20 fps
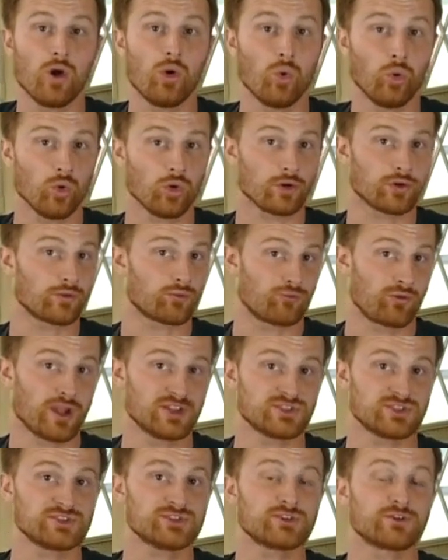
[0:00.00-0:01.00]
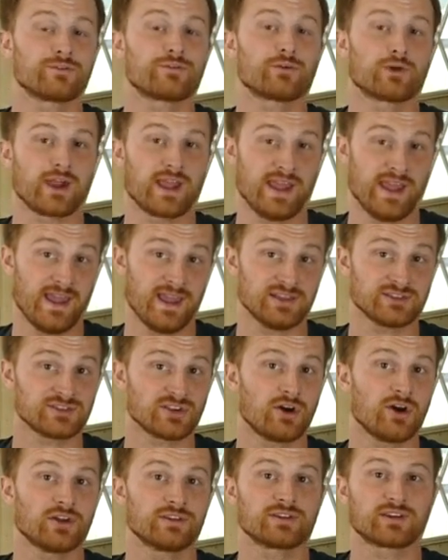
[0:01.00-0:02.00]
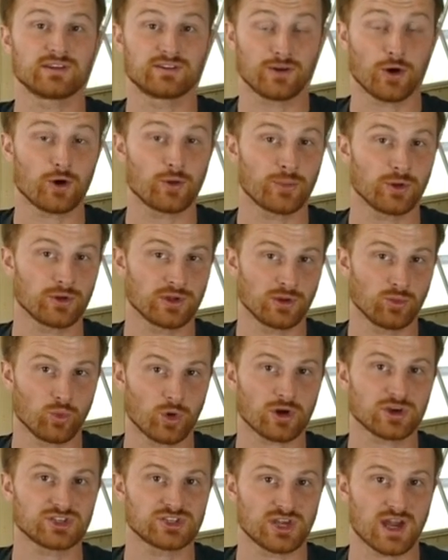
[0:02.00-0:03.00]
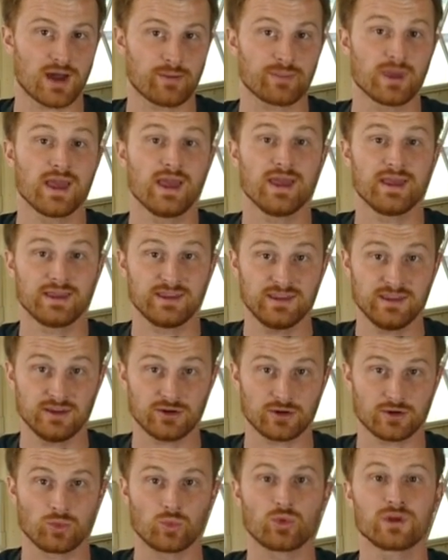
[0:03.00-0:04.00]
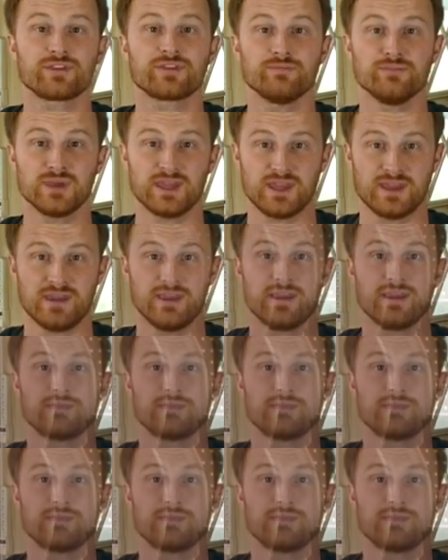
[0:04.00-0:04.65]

or register for a hands-on guitar building workshop here with me